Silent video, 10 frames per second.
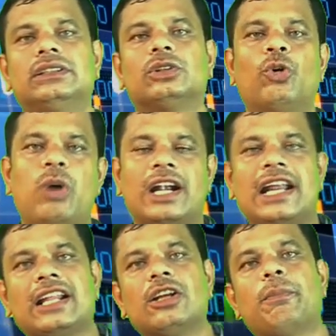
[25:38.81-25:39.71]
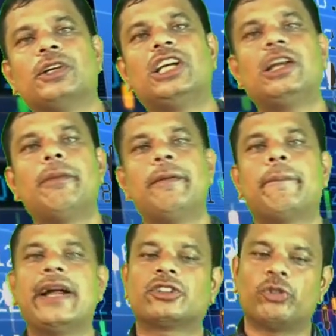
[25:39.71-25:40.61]
so what are the positive
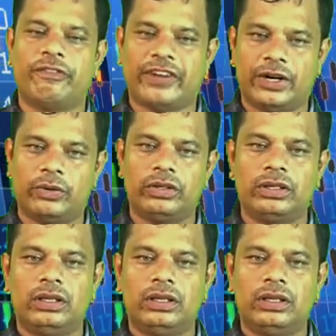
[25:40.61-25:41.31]
impacts we found?